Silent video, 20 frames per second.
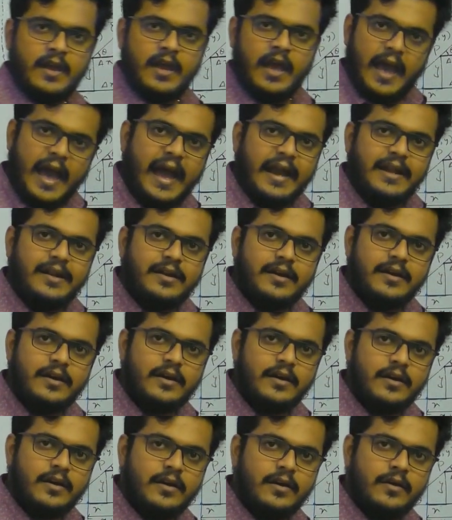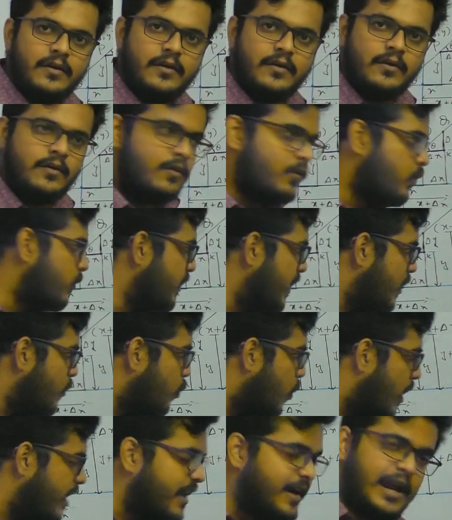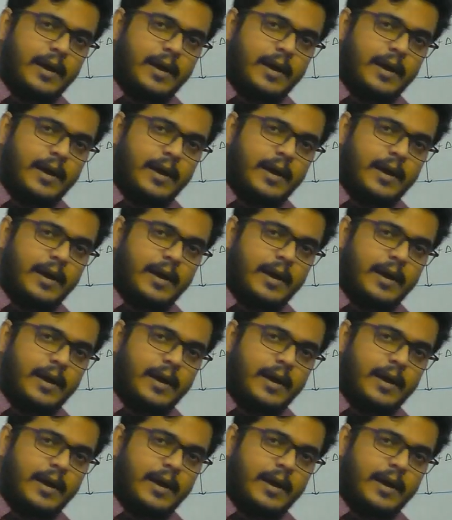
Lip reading: and we are worried